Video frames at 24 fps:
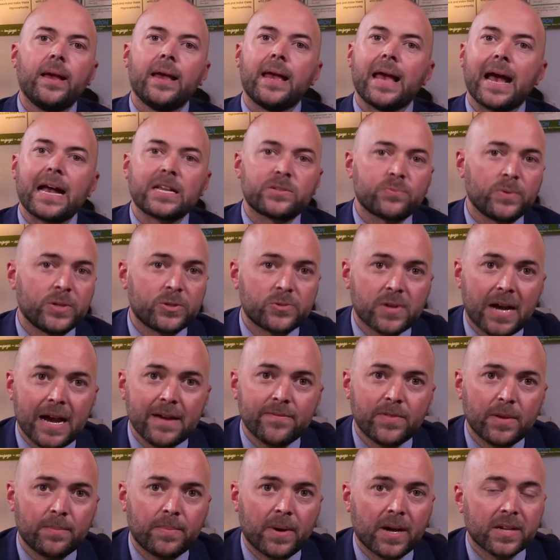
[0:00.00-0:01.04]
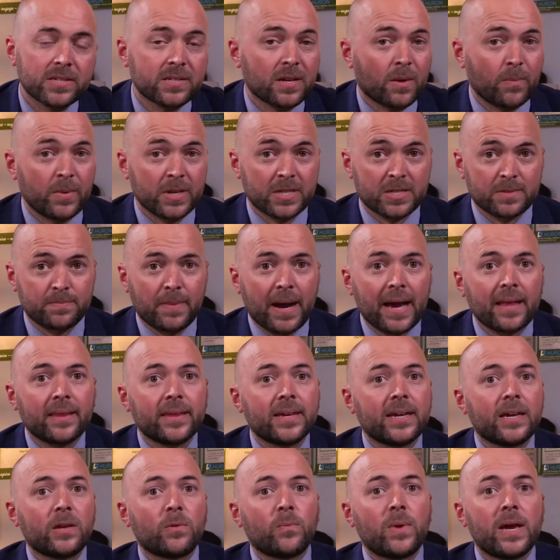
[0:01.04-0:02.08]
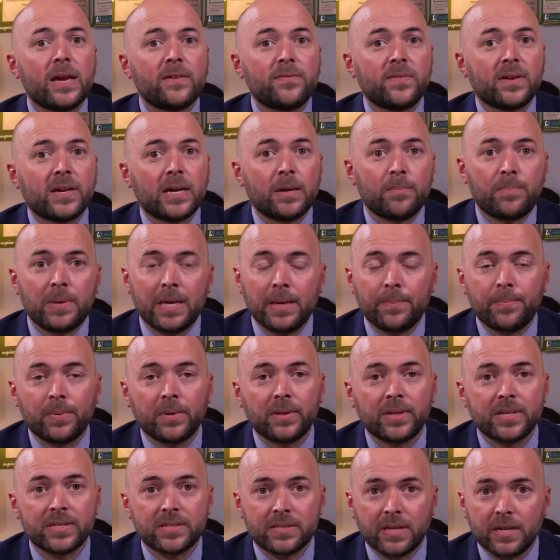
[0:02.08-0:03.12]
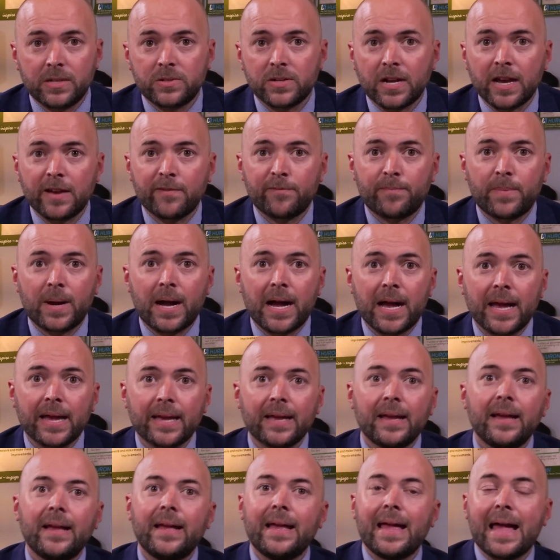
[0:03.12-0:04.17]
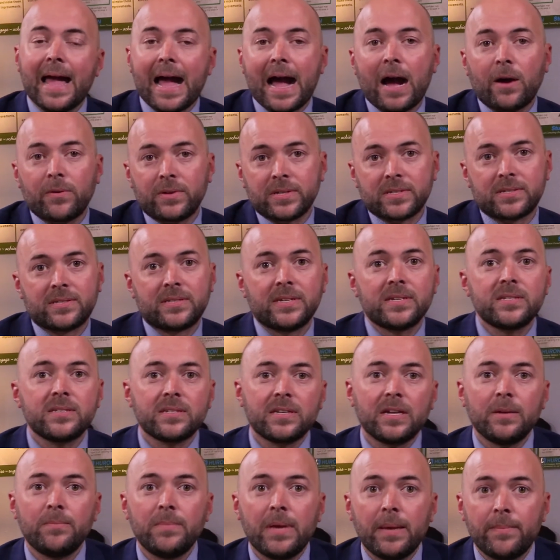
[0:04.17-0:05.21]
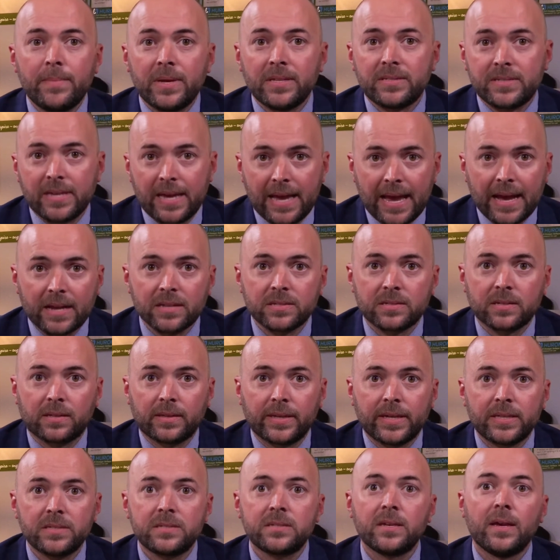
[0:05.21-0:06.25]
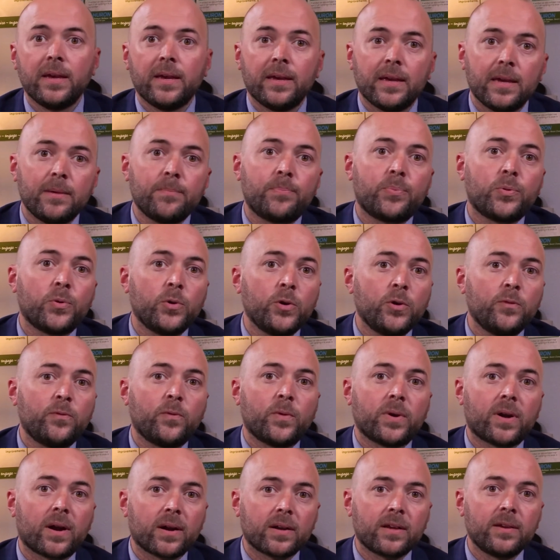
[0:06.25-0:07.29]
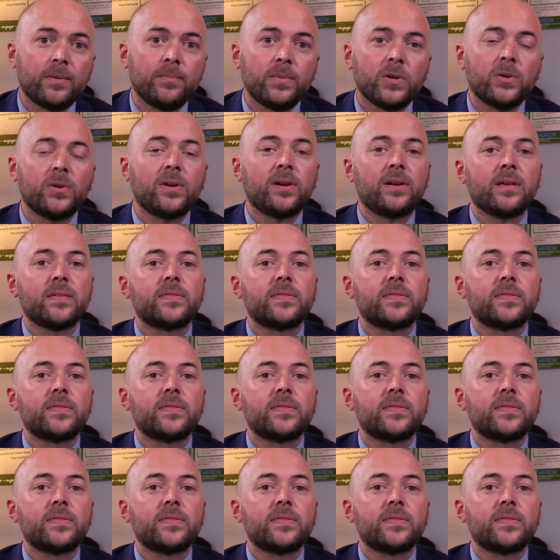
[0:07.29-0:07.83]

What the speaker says: As we drive the bus, are we smiling and waving at people as they drive by? How does this commitment to excellence improve what our community